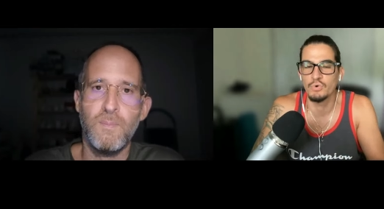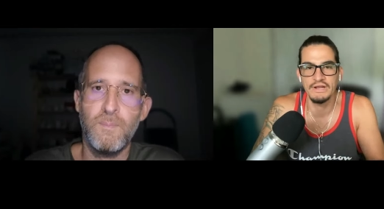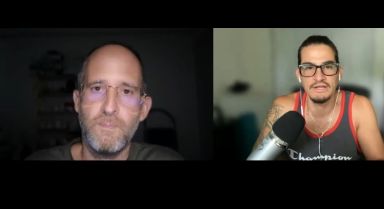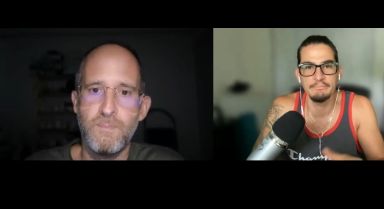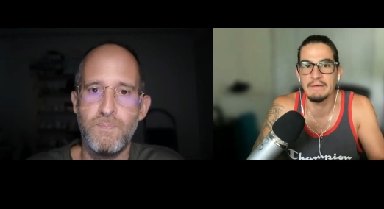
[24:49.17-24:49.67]

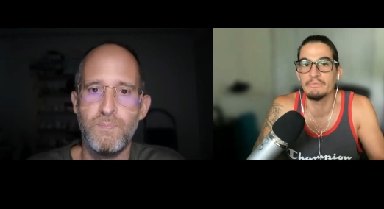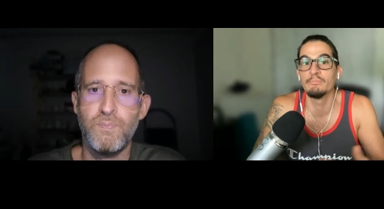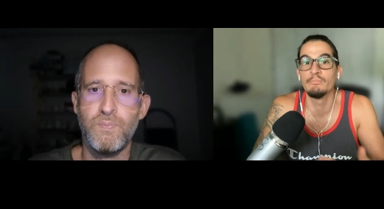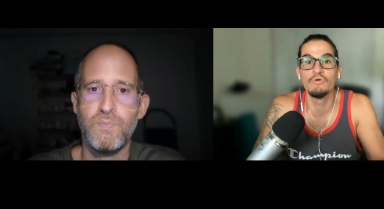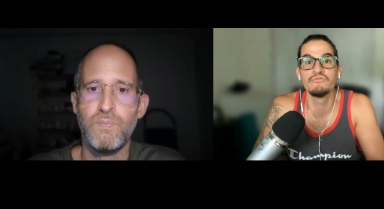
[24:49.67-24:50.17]
Speaker 1: quickly be able
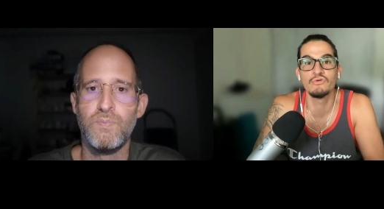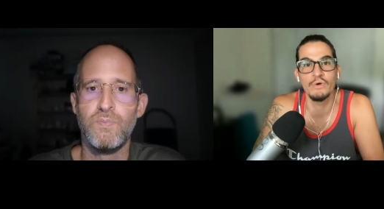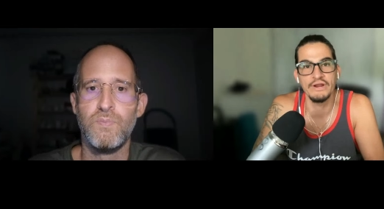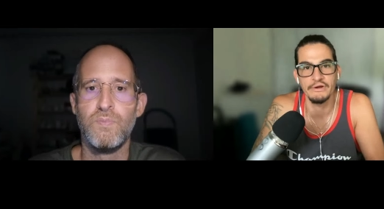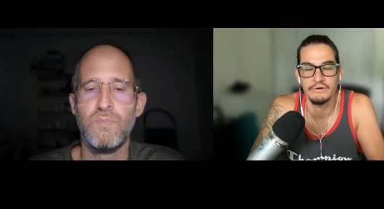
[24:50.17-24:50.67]
to move
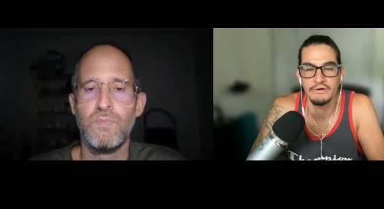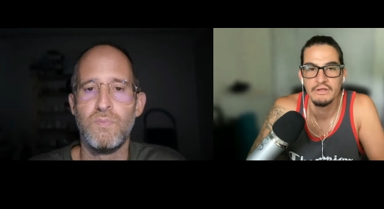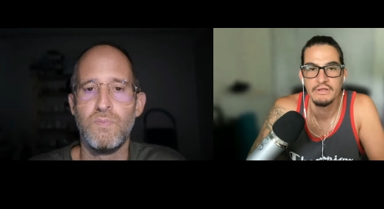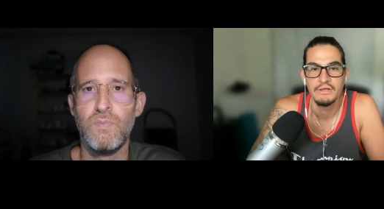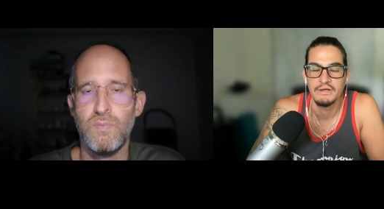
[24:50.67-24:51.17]

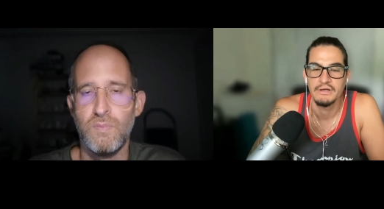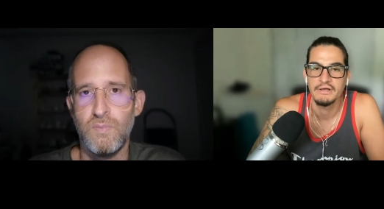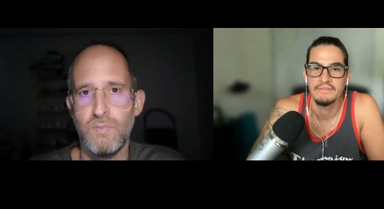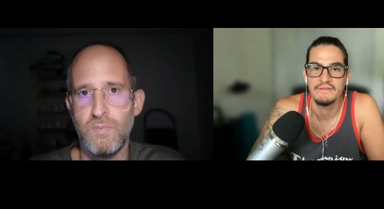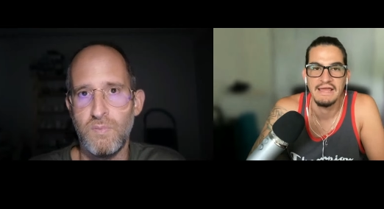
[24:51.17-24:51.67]
quicker
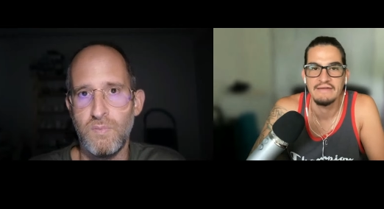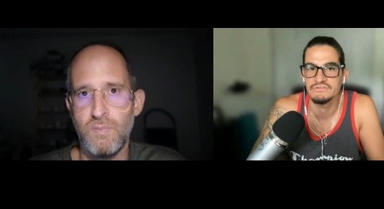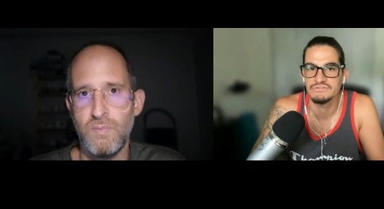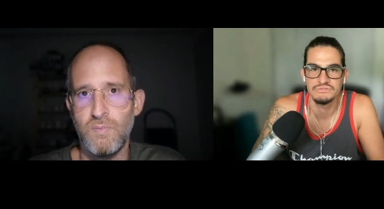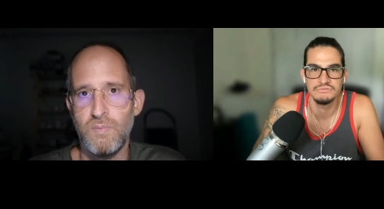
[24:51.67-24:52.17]
uh, than
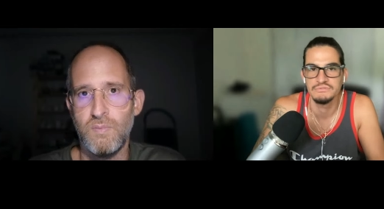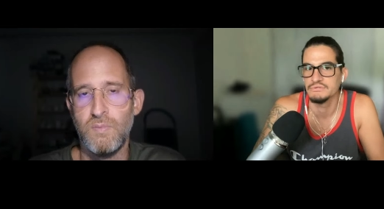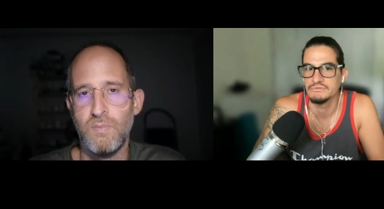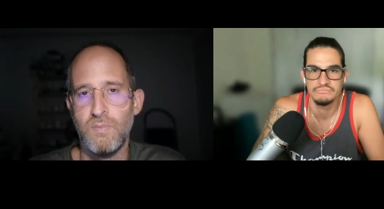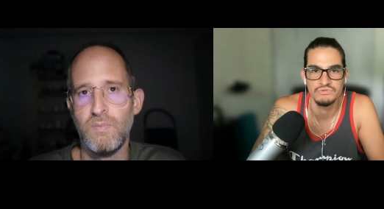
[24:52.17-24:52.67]
having to you
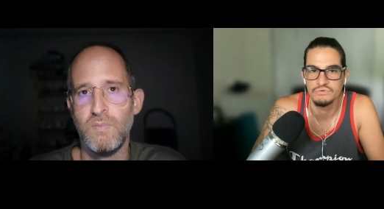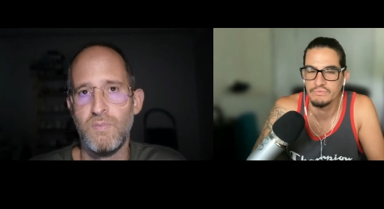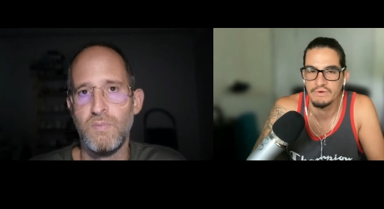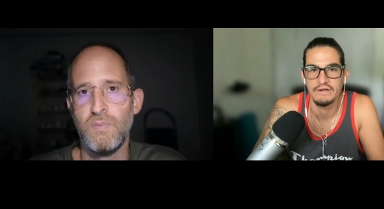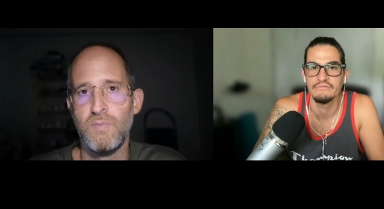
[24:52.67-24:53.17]
know do a
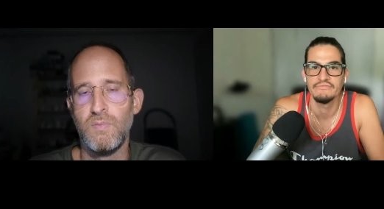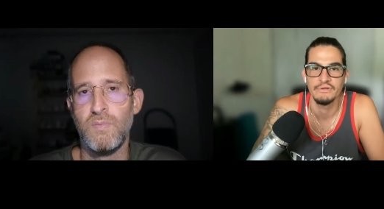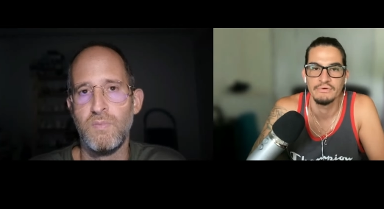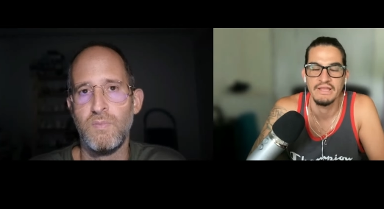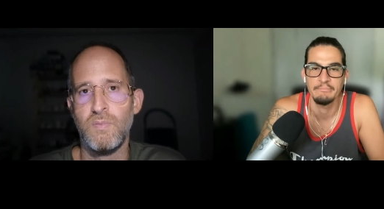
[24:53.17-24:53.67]
regular
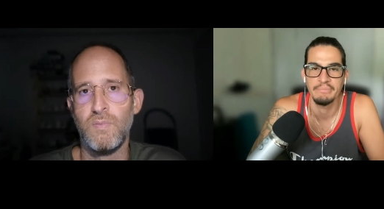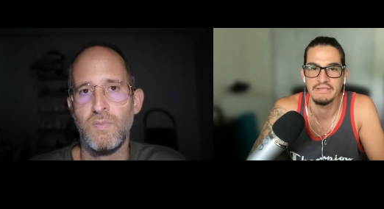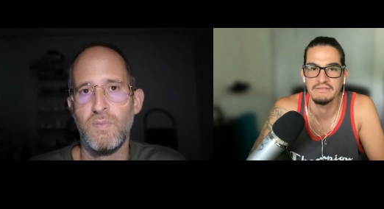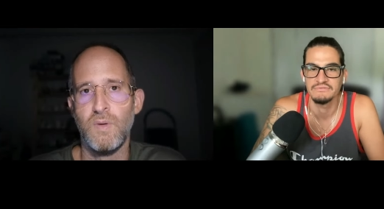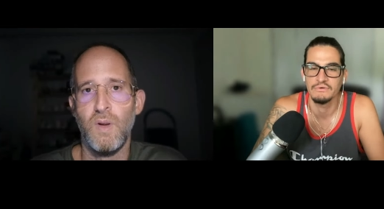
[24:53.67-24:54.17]
video
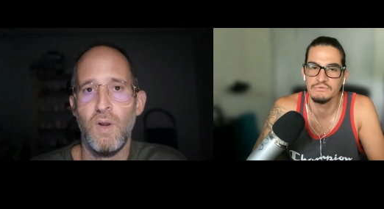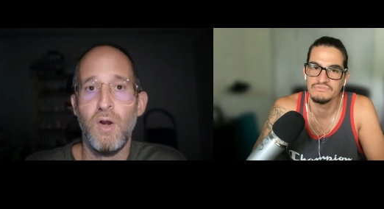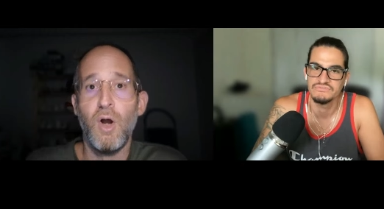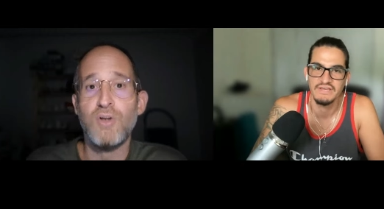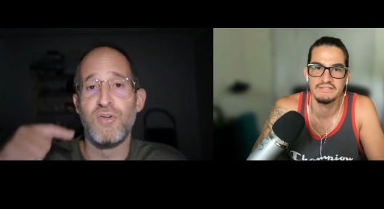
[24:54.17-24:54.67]
campaign. So
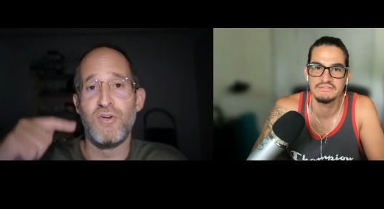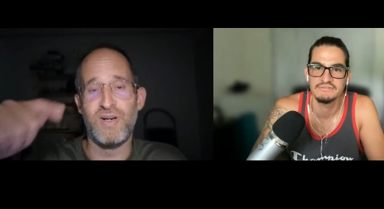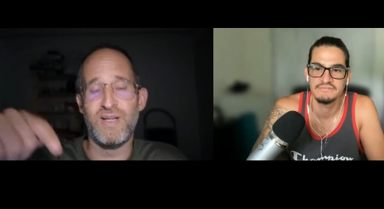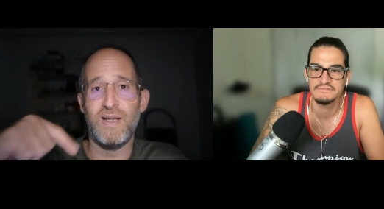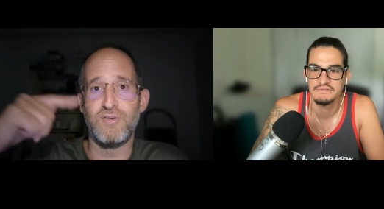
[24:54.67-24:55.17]
you oh, so they're gonna
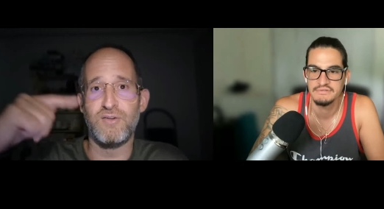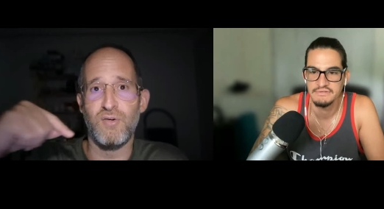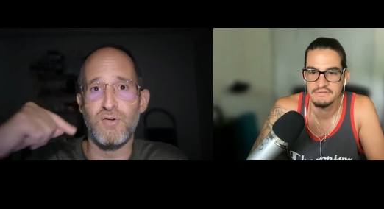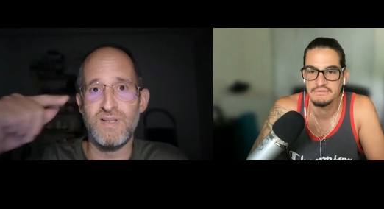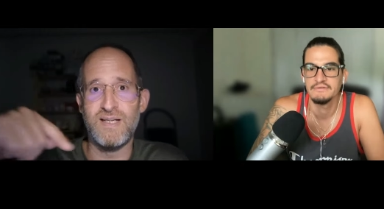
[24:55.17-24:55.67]
get
Speaker 2: so
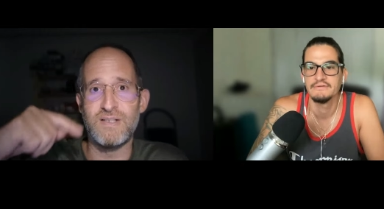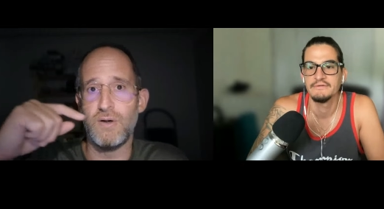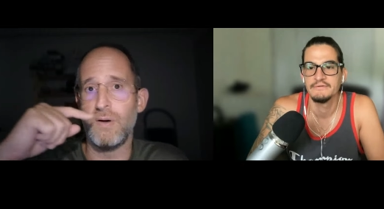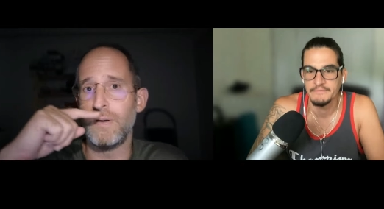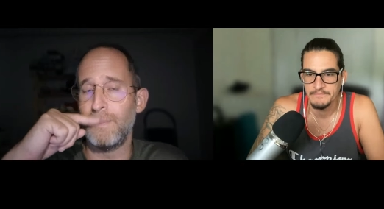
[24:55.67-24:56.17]
those links
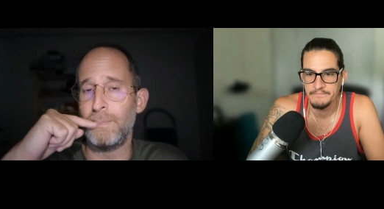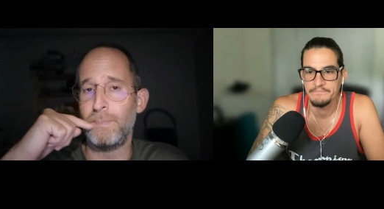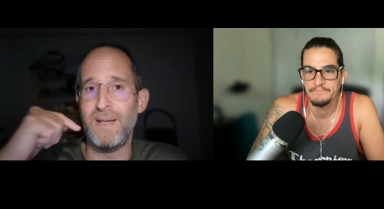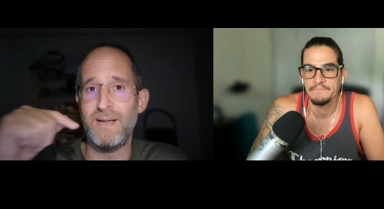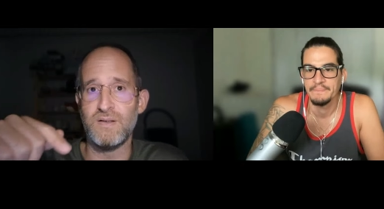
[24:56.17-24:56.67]
are all gonna get
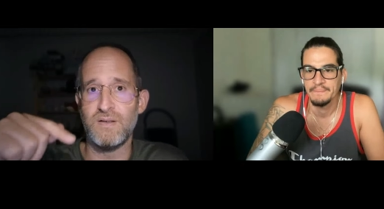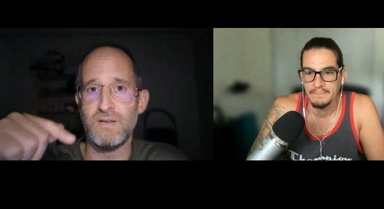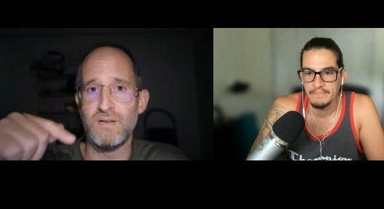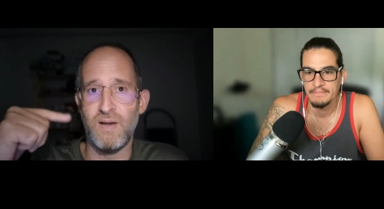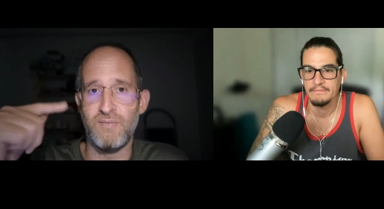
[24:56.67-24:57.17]
pinged
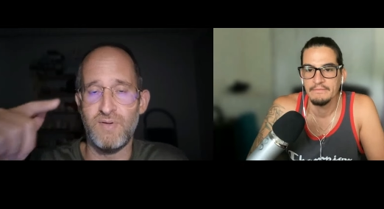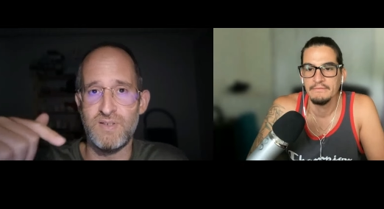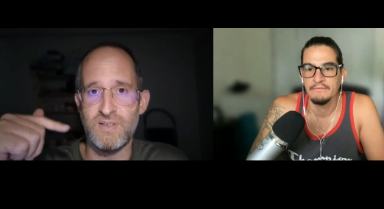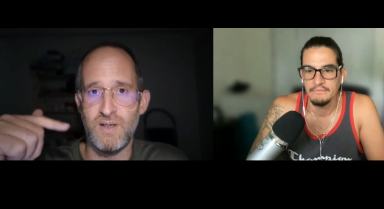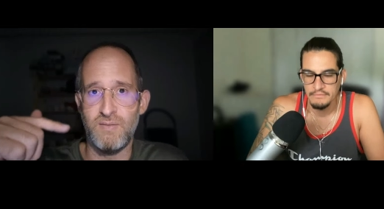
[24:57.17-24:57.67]
every
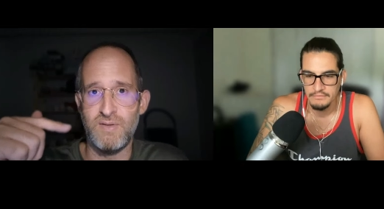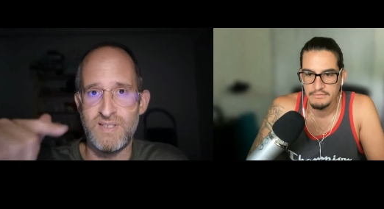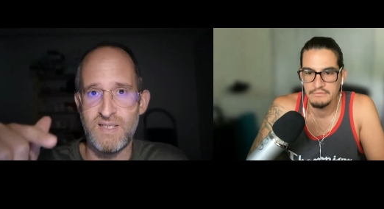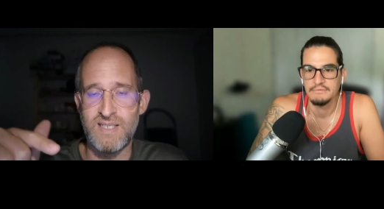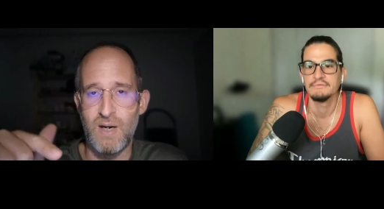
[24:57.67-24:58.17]
every
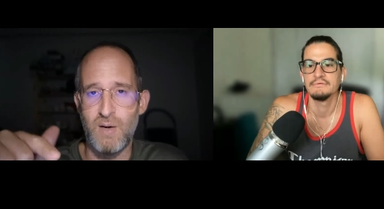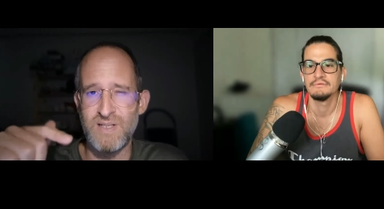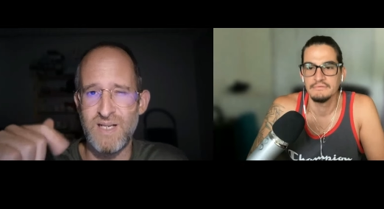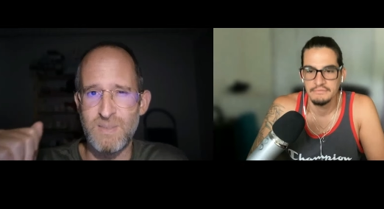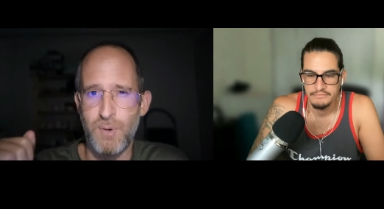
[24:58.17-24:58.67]
six
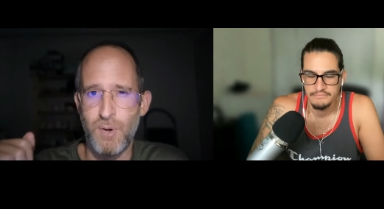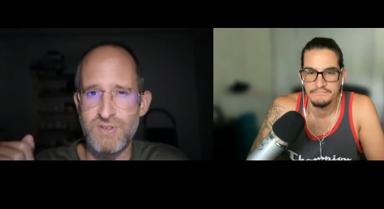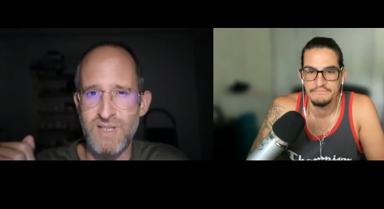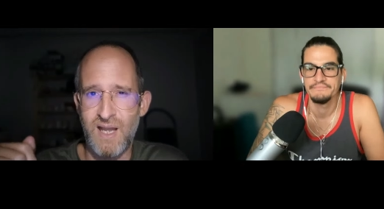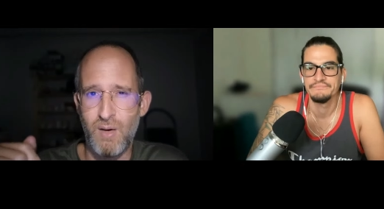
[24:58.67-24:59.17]
hours as
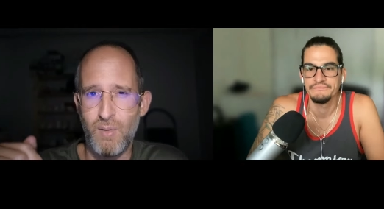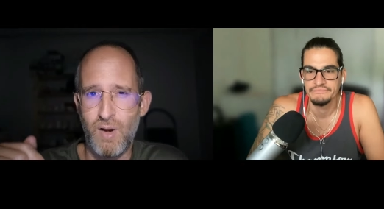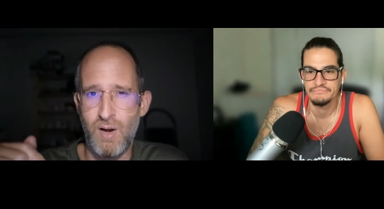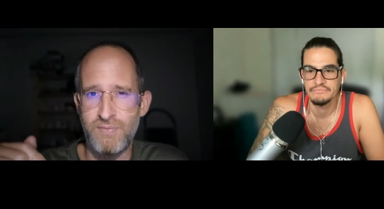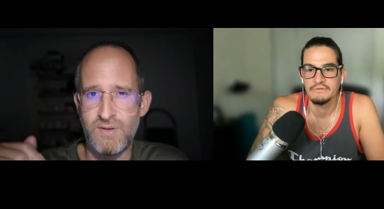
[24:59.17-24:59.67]
opposed to how
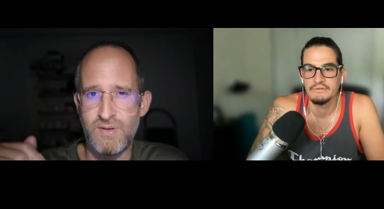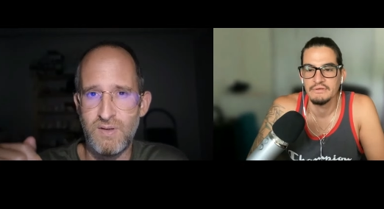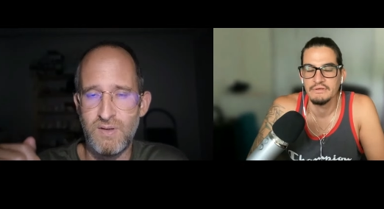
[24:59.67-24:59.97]
often?